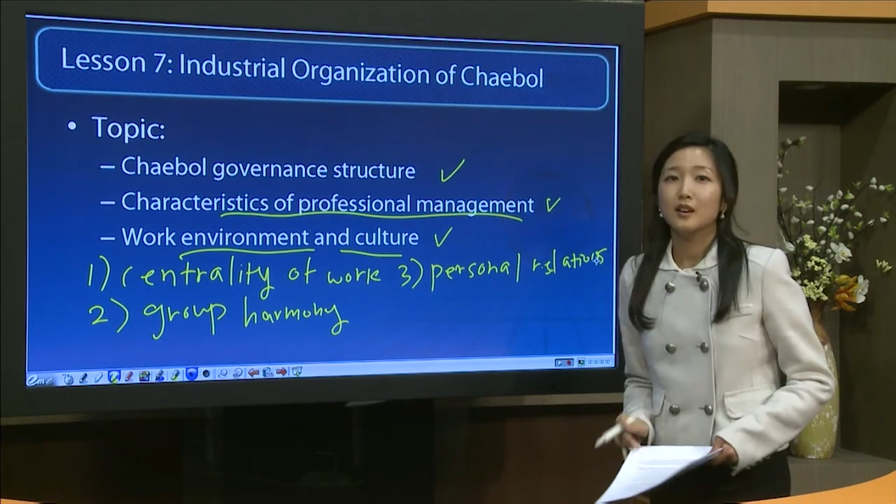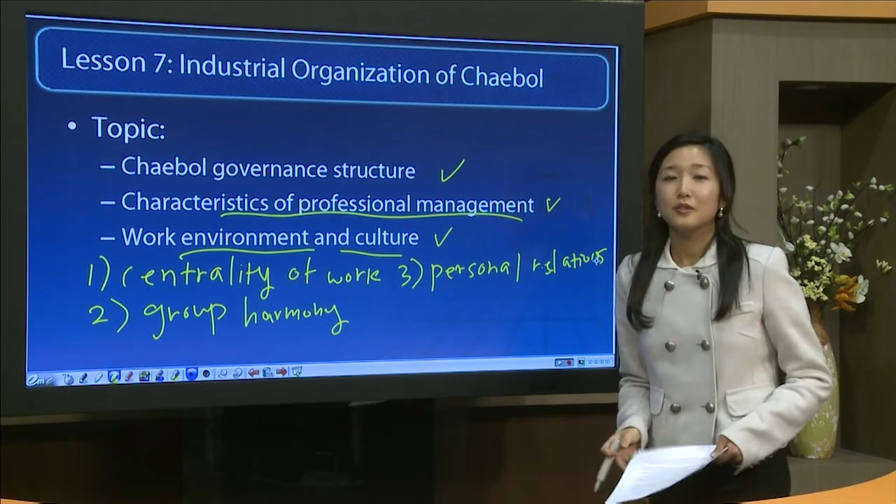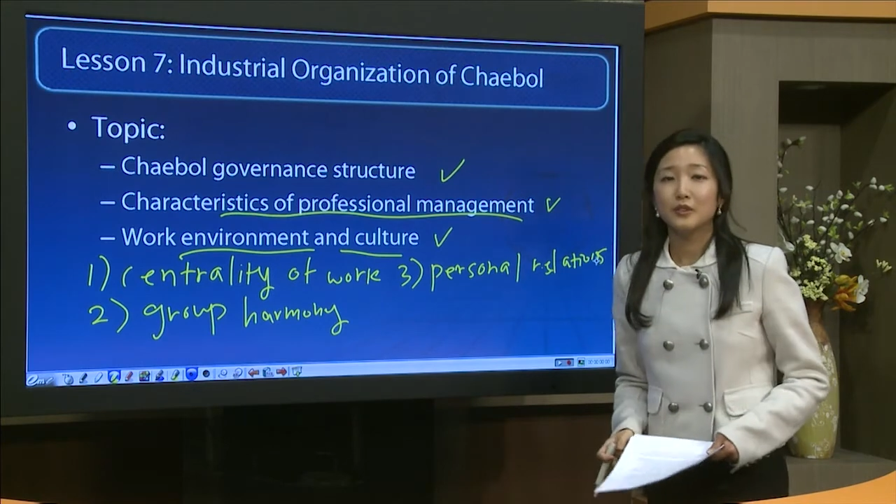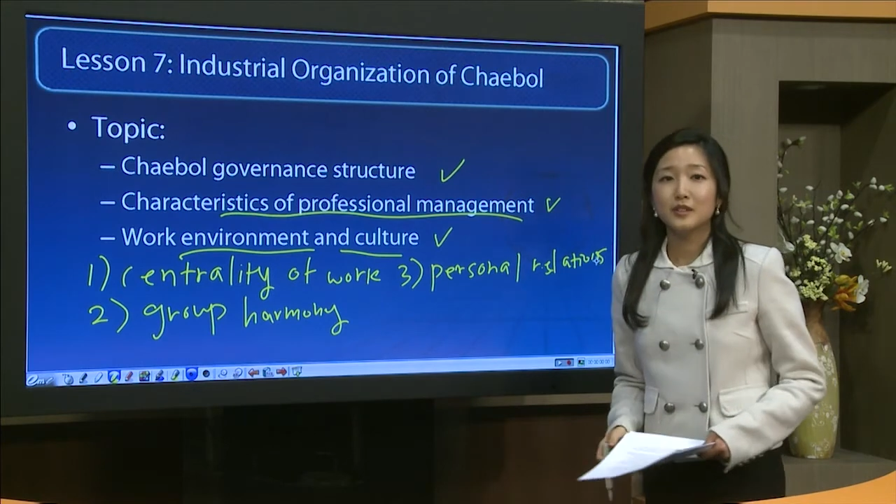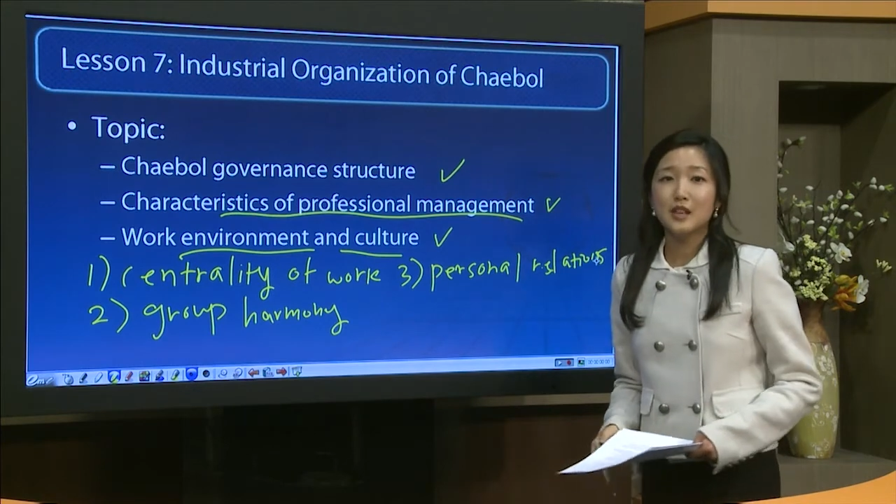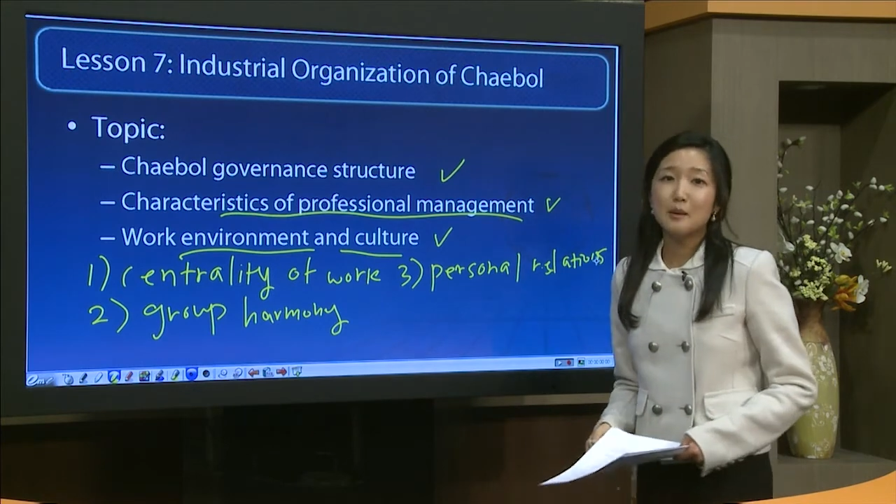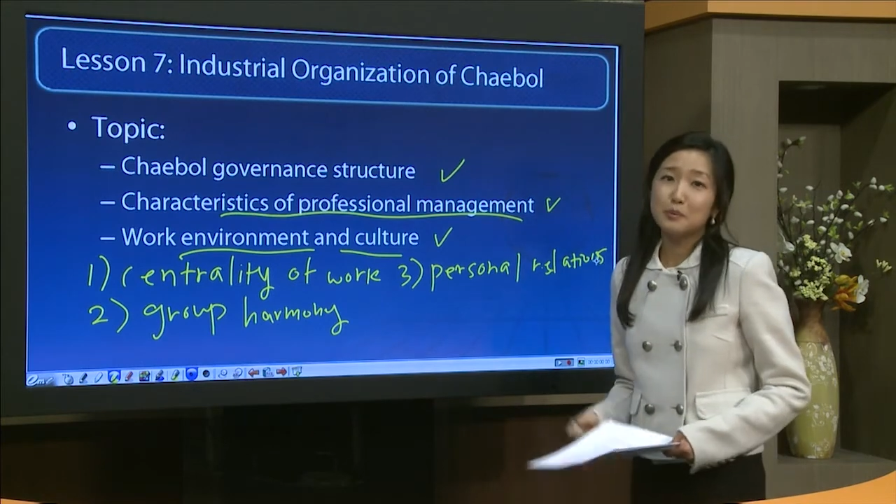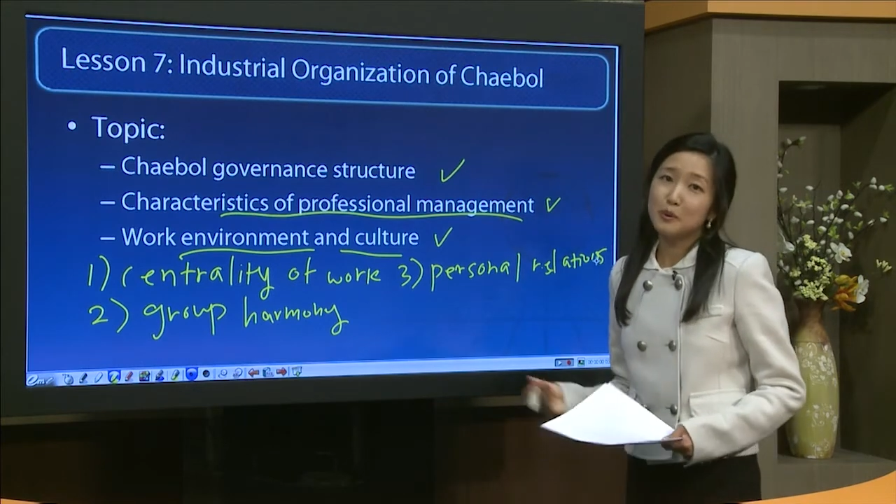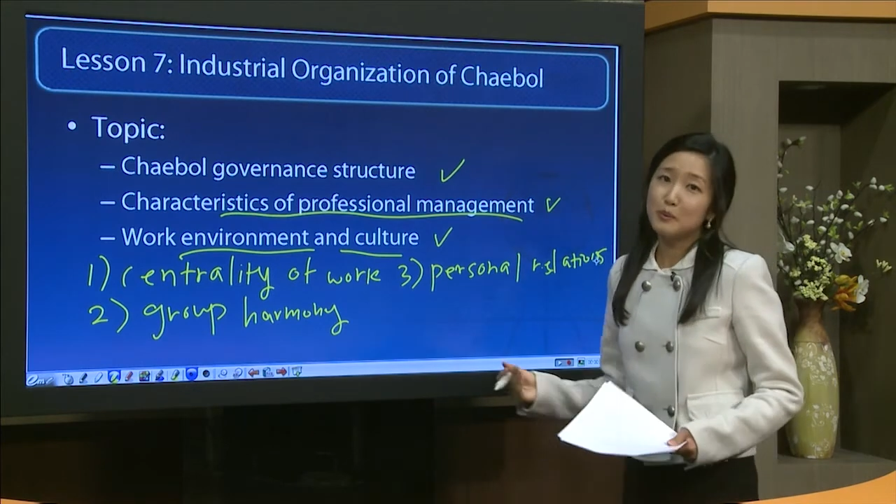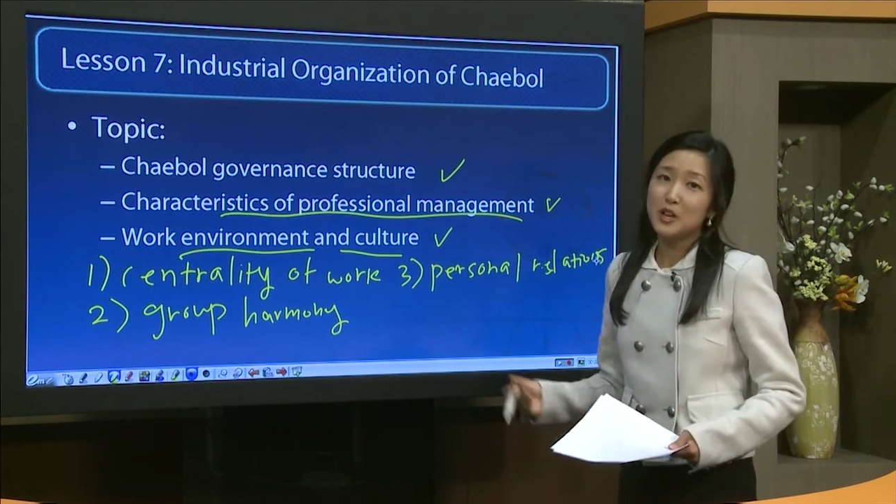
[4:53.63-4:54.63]
For
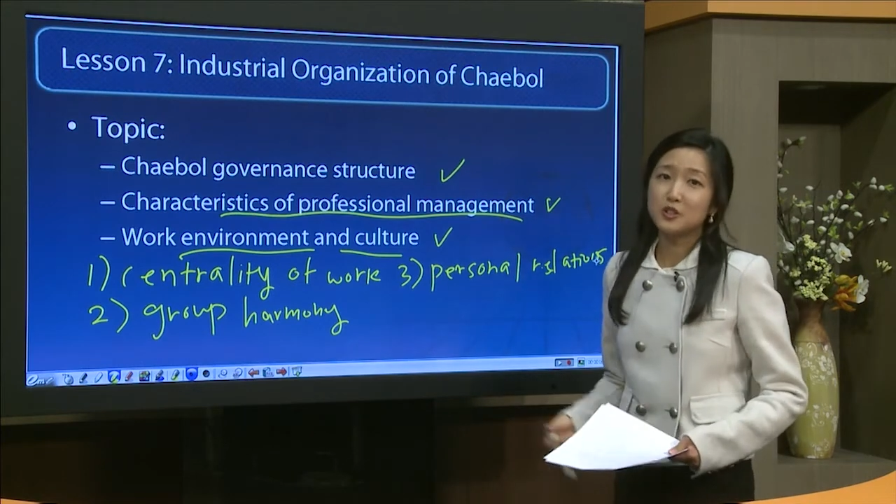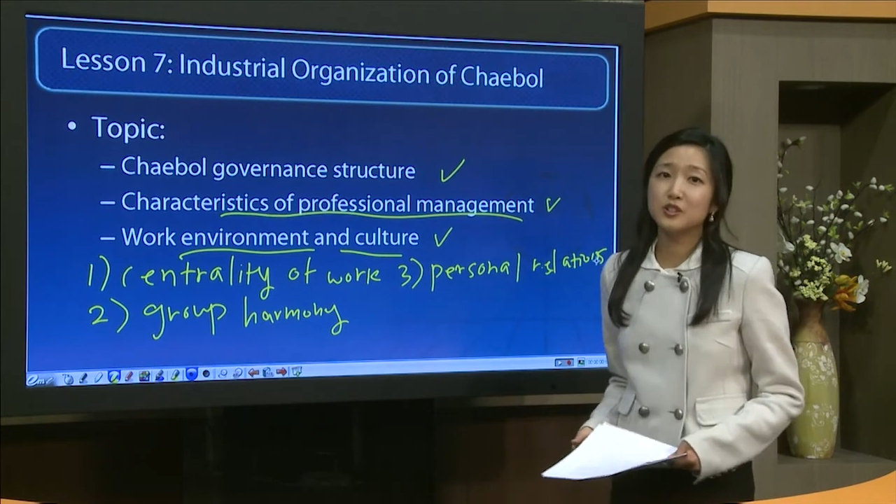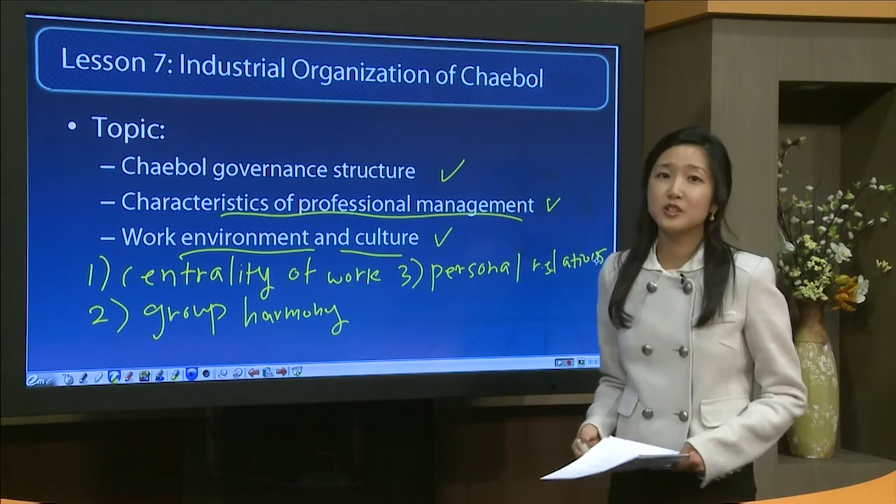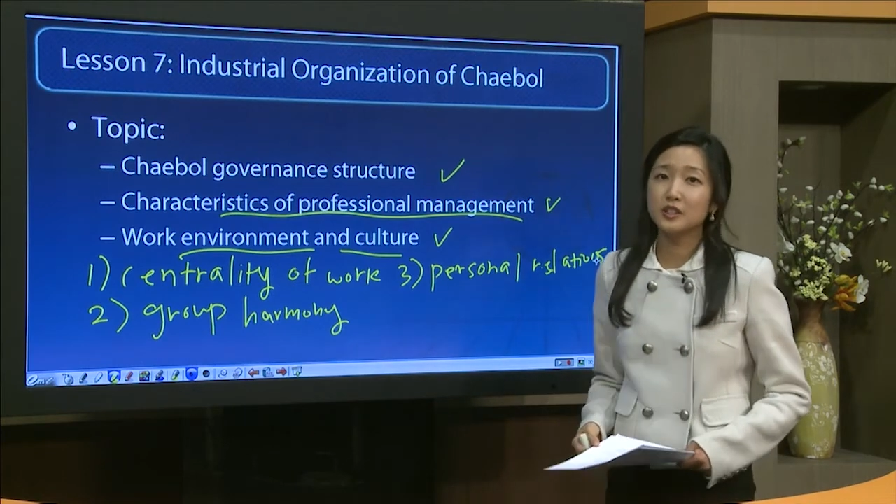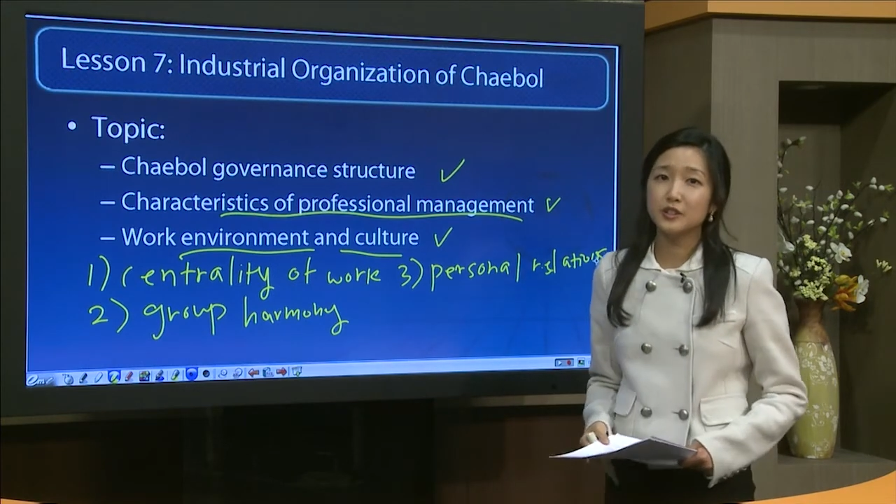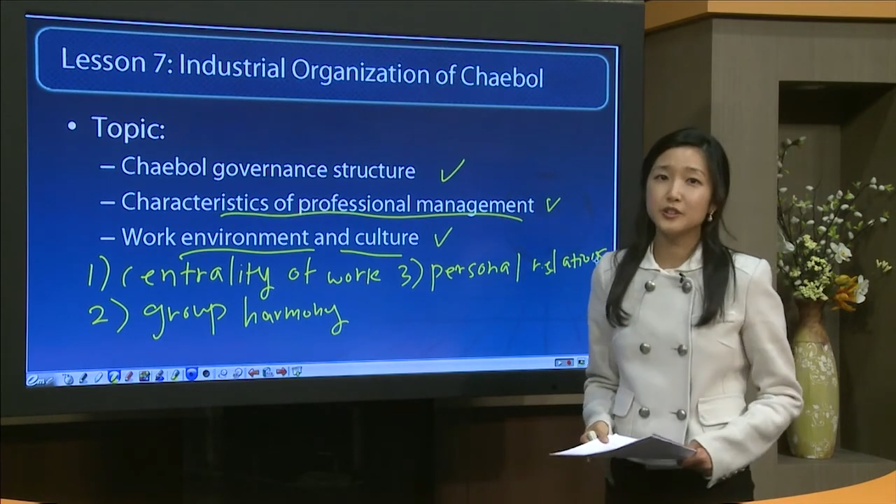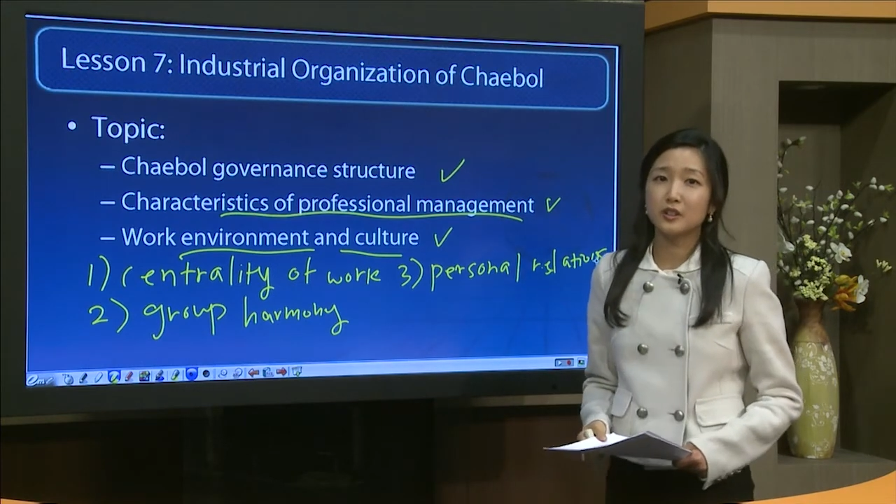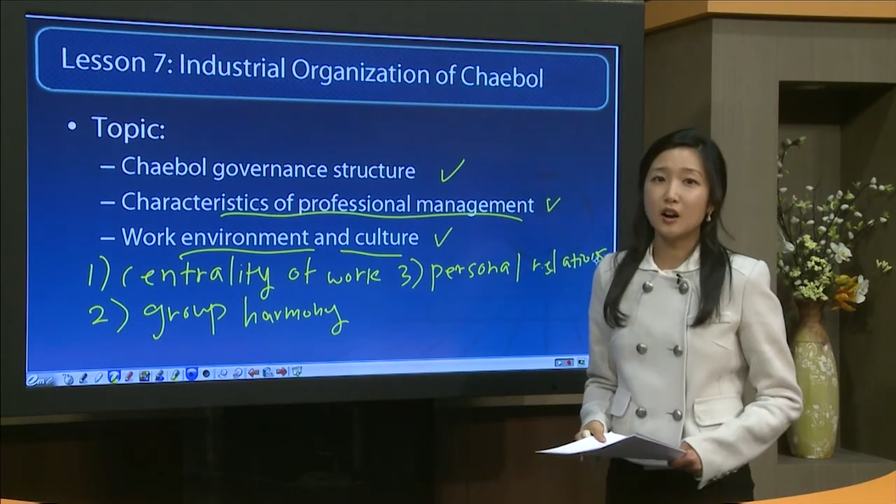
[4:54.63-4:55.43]
example, major deals are